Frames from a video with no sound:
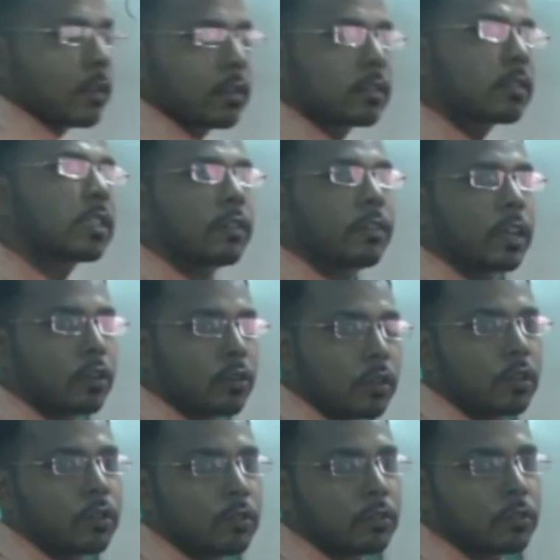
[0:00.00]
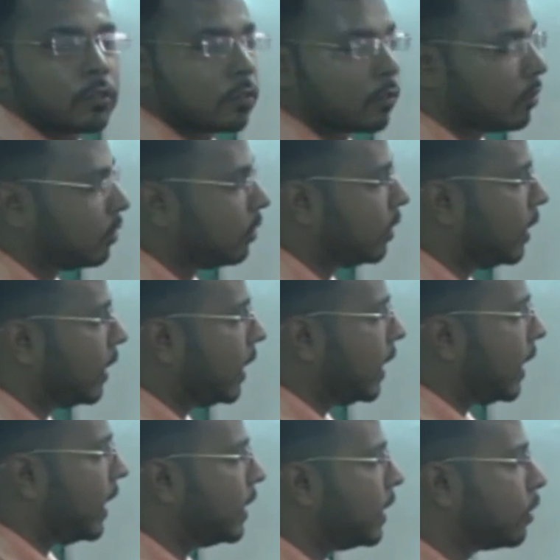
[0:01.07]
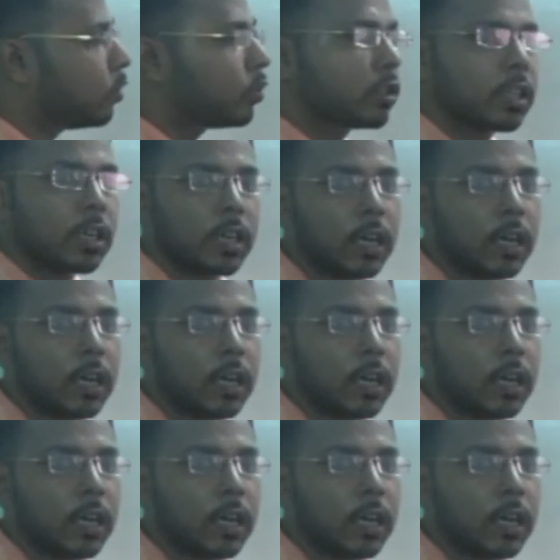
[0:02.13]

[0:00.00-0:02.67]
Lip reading: is given to you, and the question